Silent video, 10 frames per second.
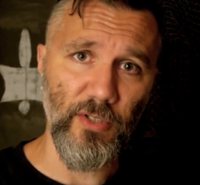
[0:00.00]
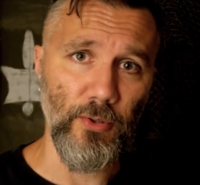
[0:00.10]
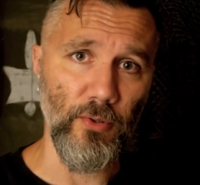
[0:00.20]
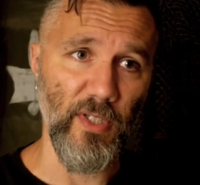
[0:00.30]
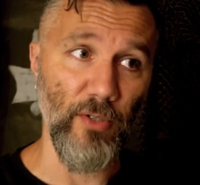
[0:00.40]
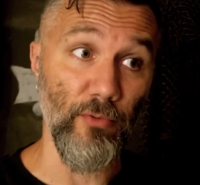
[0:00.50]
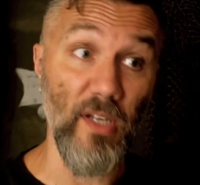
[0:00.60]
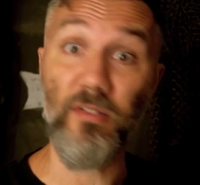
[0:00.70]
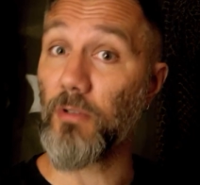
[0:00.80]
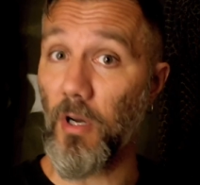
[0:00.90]
to the
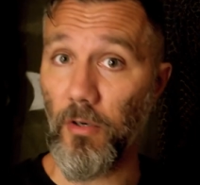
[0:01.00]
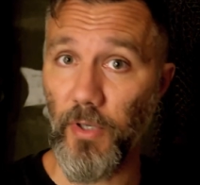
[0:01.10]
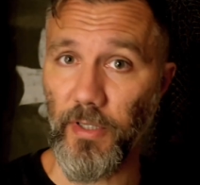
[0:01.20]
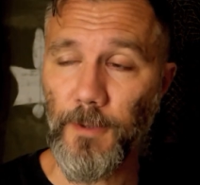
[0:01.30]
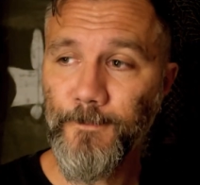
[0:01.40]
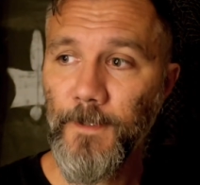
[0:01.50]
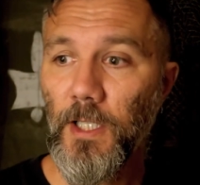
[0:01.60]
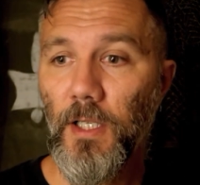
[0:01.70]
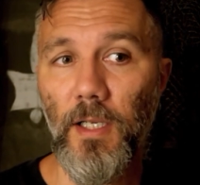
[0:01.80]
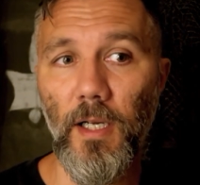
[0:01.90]
restaurant griddle,
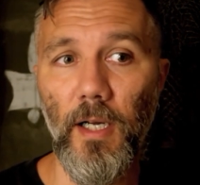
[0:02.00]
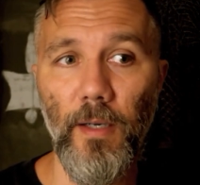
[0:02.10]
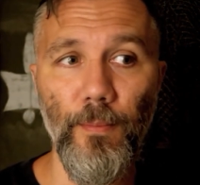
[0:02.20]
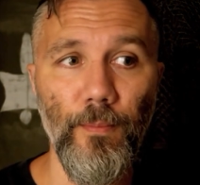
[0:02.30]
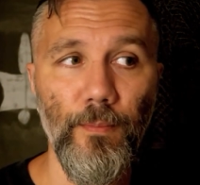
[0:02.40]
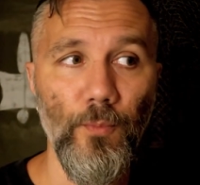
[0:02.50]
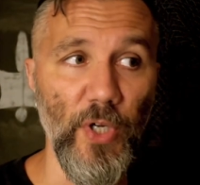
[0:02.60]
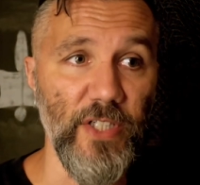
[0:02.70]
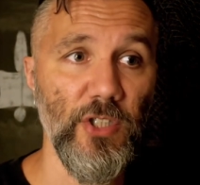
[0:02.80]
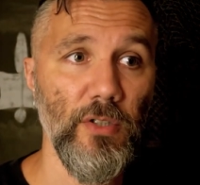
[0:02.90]

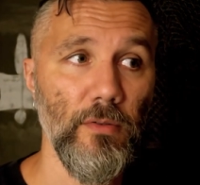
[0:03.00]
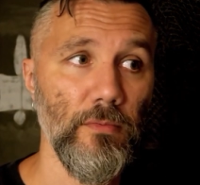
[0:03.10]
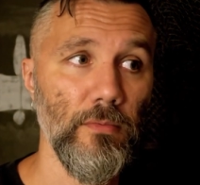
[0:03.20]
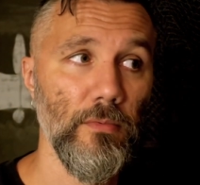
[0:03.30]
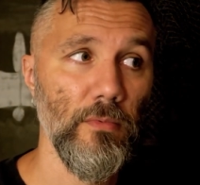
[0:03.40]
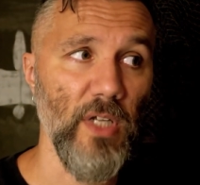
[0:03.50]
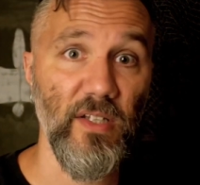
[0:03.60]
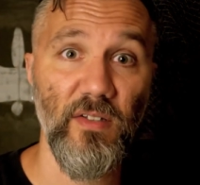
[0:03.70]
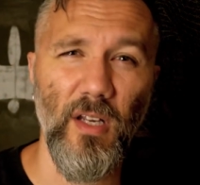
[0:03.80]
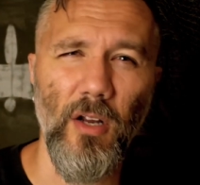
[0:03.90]
which, like I
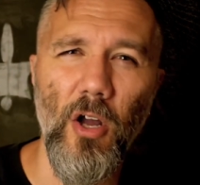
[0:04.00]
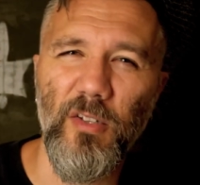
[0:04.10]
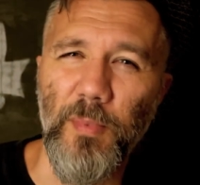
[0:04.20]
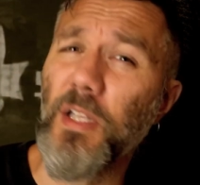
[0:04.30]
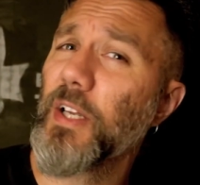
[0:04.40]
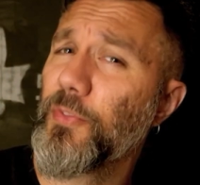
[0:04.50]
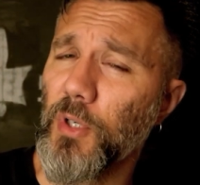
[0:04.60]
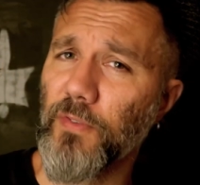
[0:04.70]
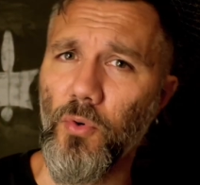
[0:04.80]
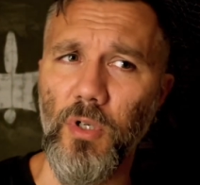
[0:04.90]
said, cost me like
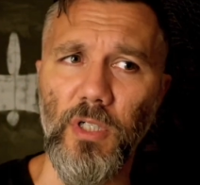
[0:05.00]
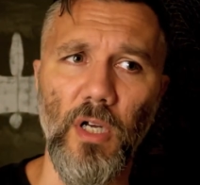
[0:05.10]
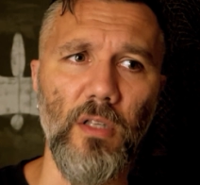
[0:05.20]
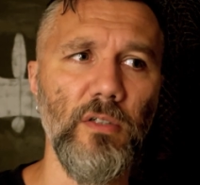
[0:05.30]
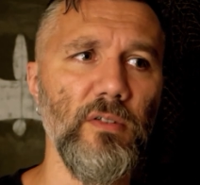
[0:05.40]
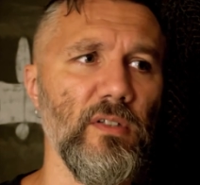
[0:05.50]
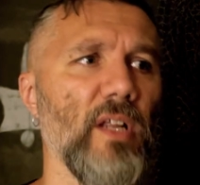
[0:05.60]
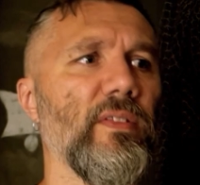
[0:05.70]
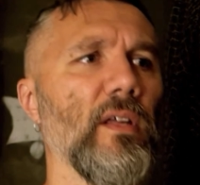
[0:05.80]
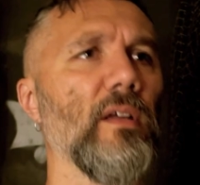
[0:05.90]
$300 or $400, and I
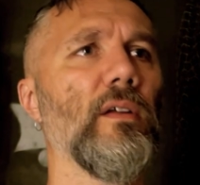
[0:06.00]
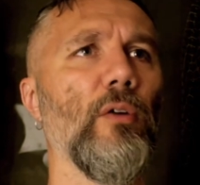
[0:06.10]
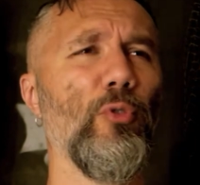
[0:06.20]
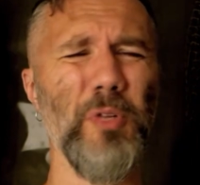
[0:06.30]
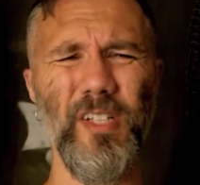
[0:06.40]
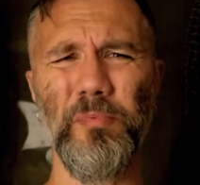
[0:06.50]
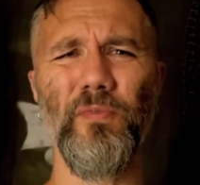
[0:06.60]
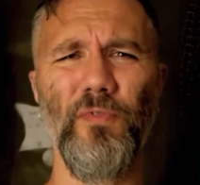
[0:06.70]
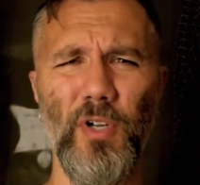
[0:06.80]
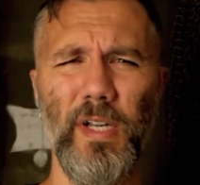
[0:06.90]
think a replacement
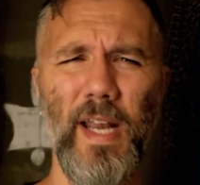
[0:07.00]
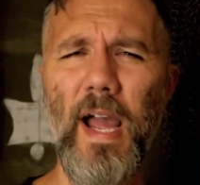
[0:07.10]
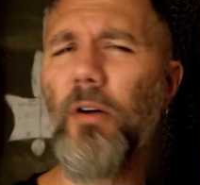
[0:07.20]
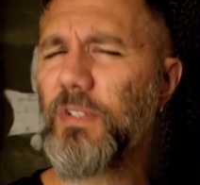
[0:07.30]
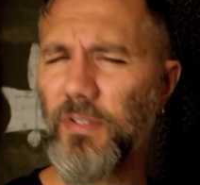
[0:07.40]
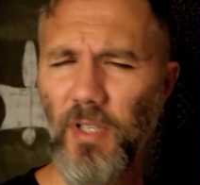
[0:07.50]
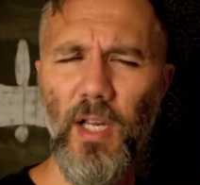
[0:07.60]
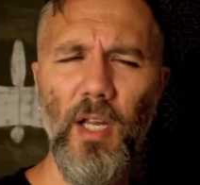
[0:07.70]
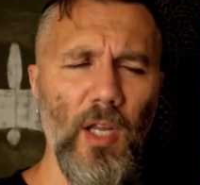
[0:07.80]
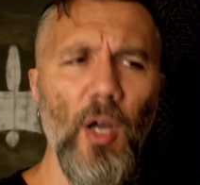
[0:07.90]
for it now is
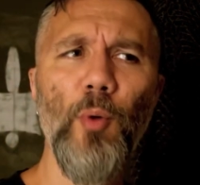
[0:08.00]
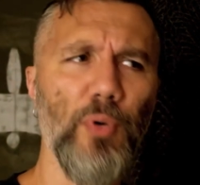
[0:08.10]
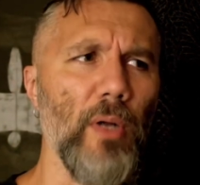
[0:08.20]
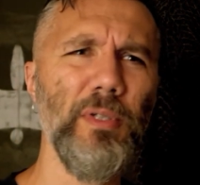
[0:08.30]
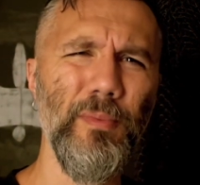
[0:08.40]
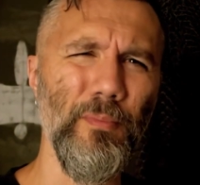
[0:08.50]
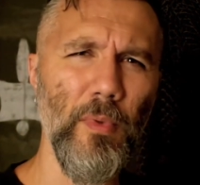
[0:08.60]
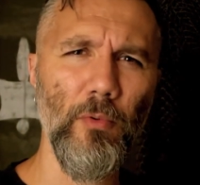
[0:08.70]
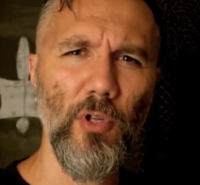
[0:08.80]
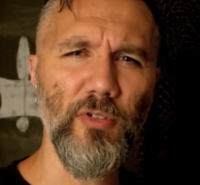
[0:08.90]
probably
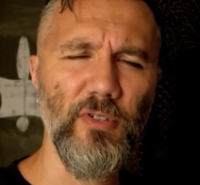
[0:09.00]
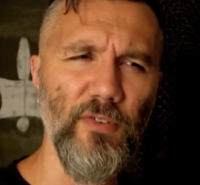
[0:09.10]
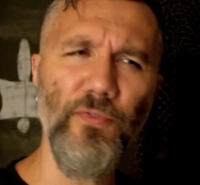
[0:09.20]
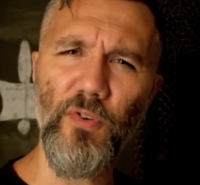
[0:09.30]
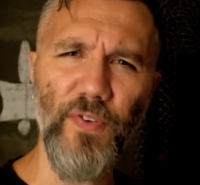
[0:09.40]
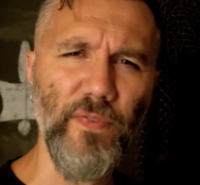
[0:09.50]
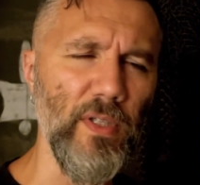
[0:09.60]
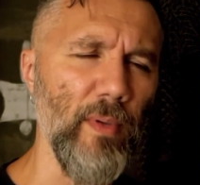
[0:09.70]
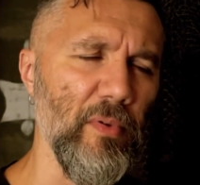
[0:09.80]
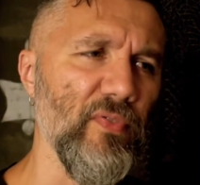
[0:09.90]
closer to $450,
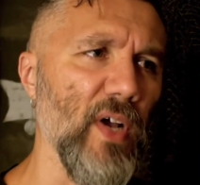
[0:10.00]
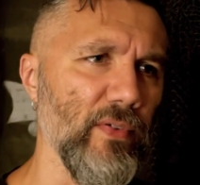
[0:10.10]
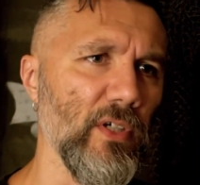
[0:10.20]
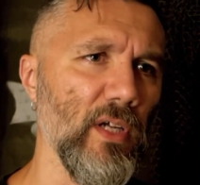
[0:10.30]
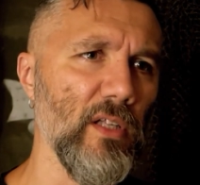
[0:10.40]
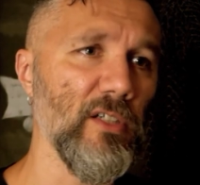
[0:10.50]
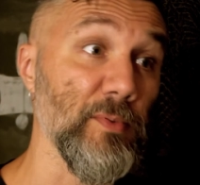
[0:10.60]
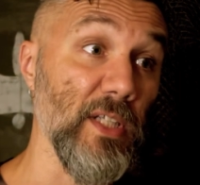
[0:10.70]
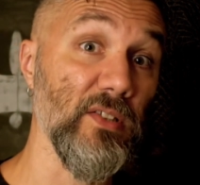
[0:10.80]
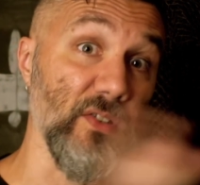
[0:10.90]
maybe $500, but
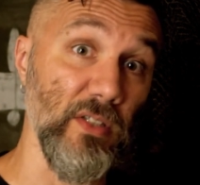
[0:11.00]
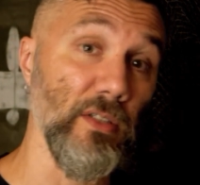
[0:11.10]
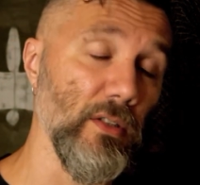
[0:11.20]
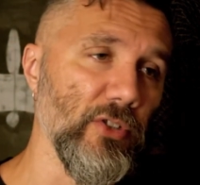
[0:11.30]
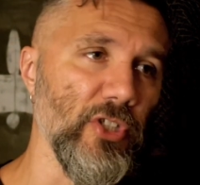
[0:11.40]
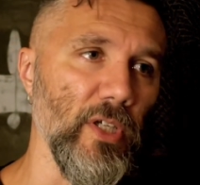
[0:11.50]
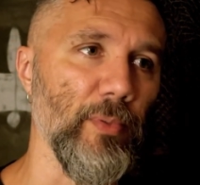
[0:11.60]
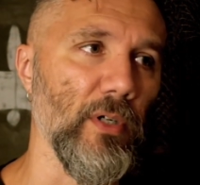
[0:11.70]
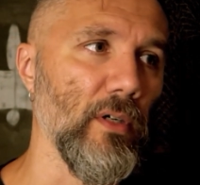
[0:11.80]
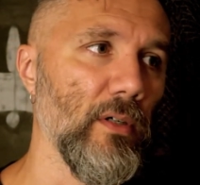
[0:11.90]
that's still
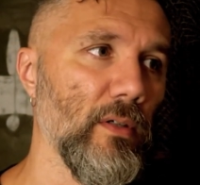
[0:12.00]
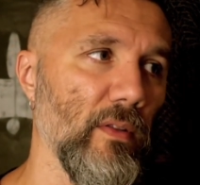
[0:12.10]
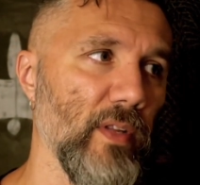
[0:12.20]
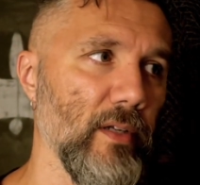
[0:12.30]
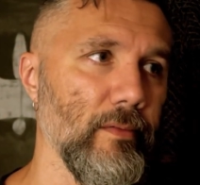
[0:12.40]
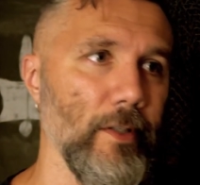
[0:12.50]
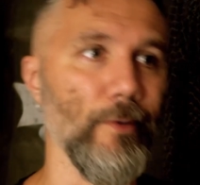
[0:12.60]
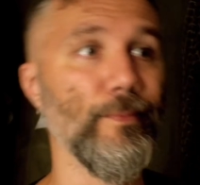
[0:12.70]
cheaper than, you know,